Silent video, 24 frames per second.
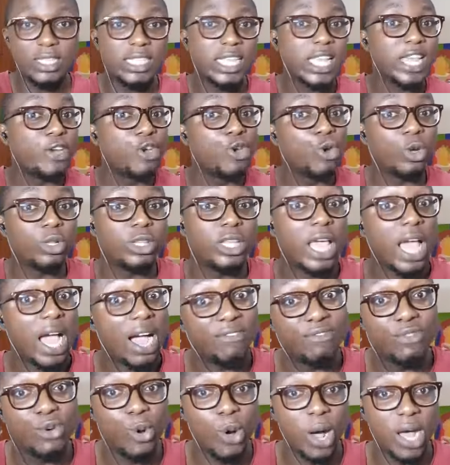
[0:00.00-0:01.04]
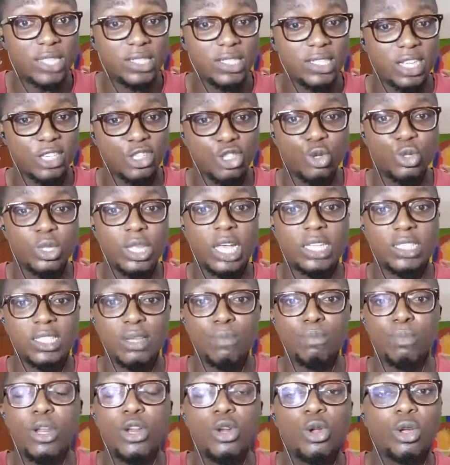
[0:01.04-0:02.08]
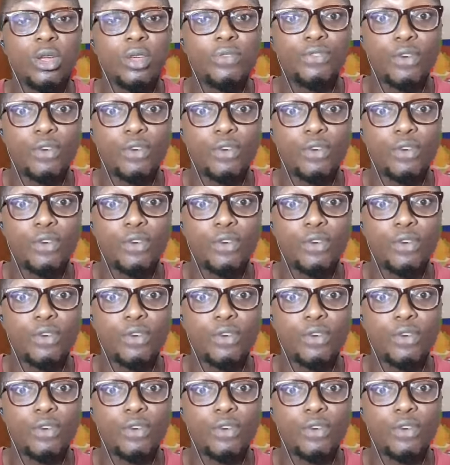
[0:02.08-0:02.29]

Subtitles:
They know they have no answer. So they're simply looking